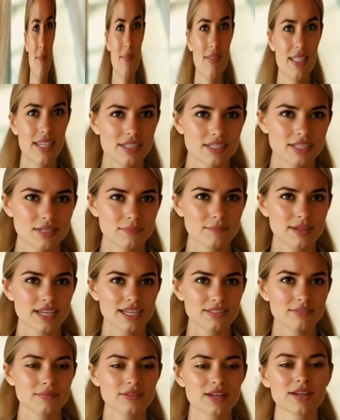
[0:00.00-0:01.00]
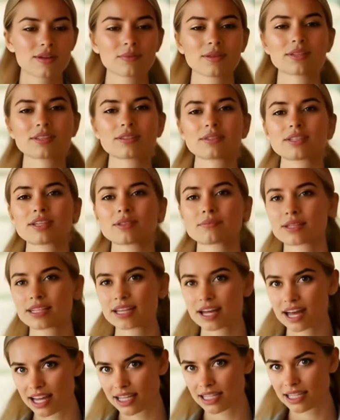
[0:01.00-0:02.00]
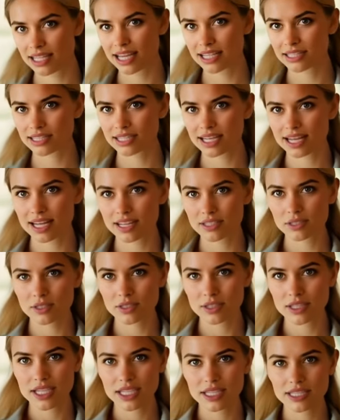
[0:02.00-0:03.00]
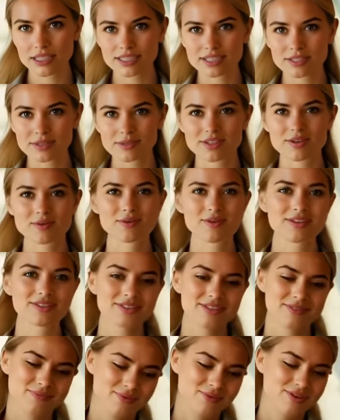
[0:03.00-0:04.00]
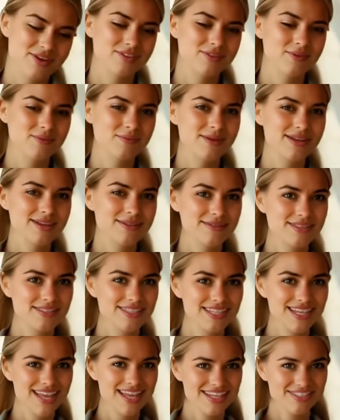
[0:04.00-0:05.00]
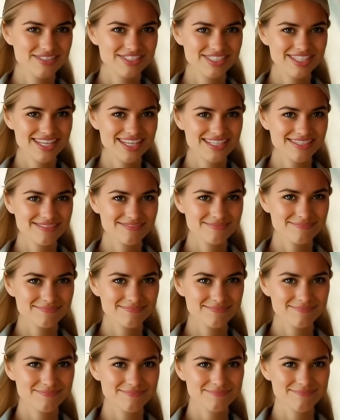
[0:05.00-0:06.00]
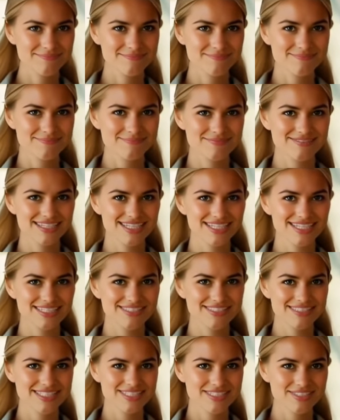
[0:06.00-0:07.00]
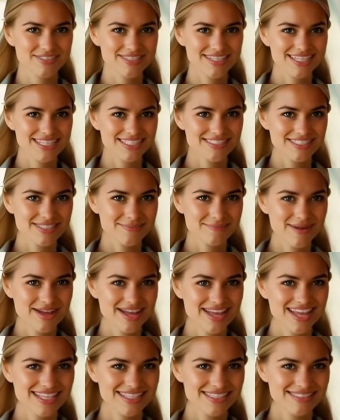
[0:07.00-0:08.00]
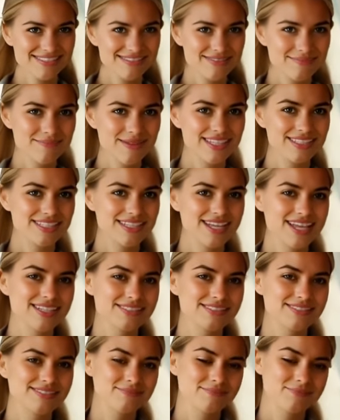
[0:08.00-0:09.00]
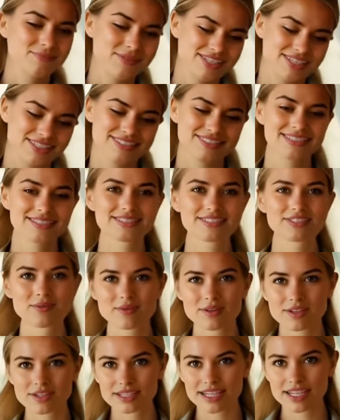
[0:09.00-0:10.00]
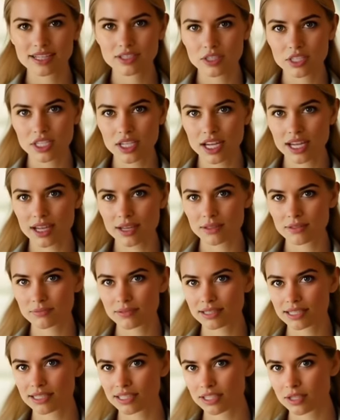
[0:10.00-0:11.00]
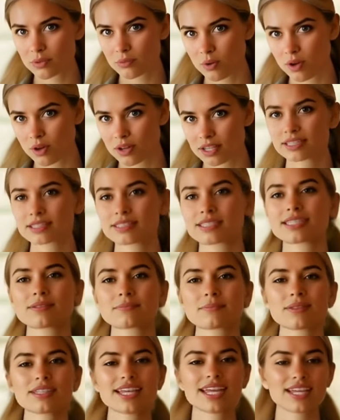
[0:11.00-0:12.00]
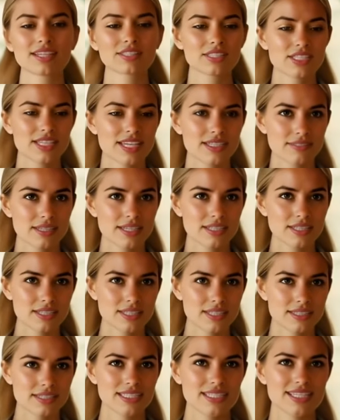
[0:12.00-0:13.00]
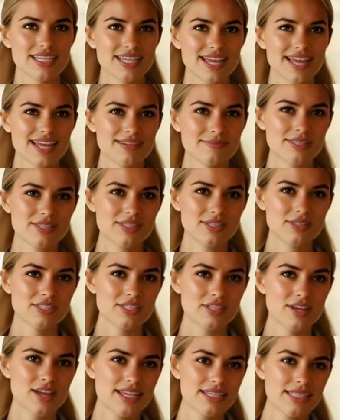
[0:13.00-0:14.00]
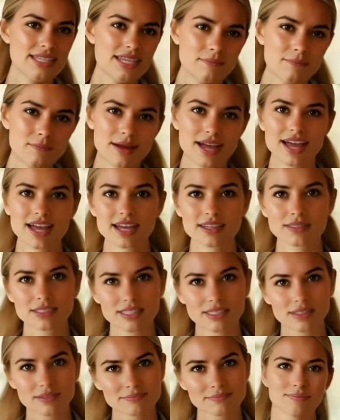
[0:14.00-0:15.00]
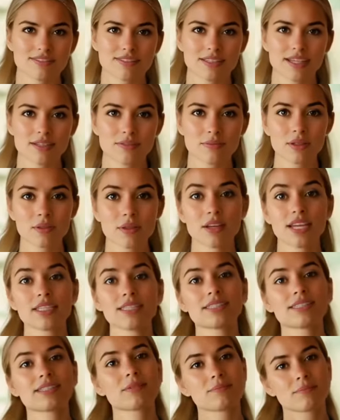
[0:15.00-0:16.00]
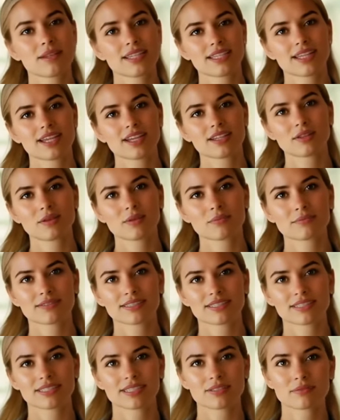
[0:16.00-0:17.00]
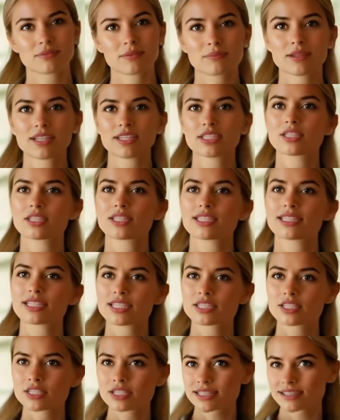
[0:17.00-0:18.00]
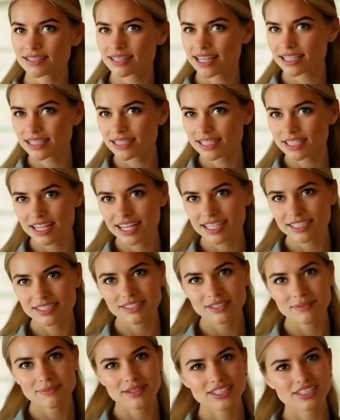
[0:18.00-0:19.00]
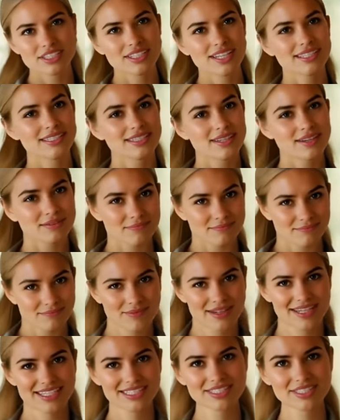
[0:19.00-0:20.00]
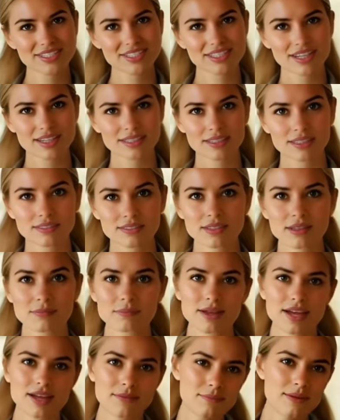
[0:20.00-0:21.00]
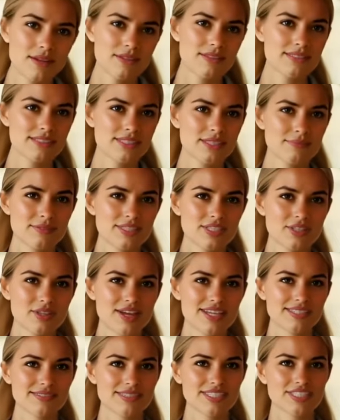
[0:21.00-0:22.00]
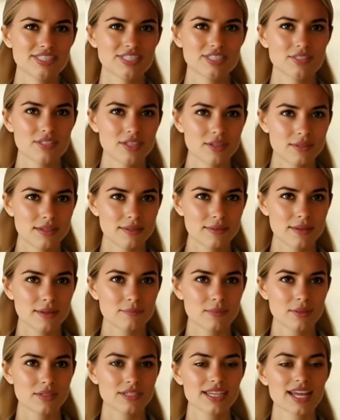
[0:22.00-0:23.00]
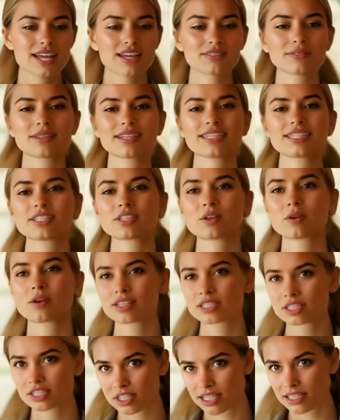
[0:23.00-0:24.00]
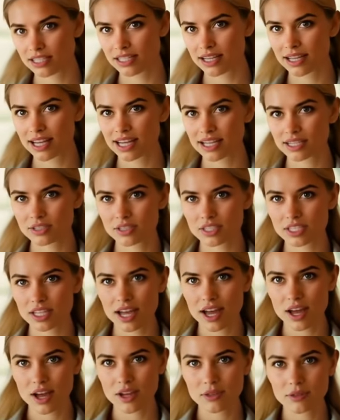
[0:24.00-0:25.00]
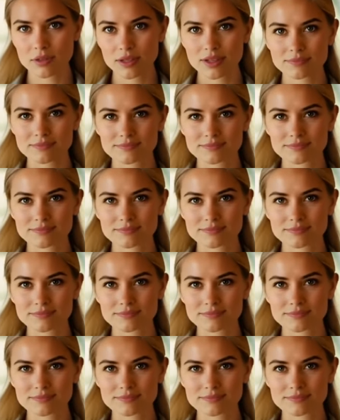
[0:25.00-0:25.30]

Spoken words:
They are the big flywheel of humankind, and together they consume a quarter of global primary energy. They need security of supply, spend less, produce and store own energy, consume more in sync with energy availability, and reduce climate impact. If you like this video, this information initiative and the channel's mission, please click on the thumb up, subscribe and share it with people that have many questions on energy home.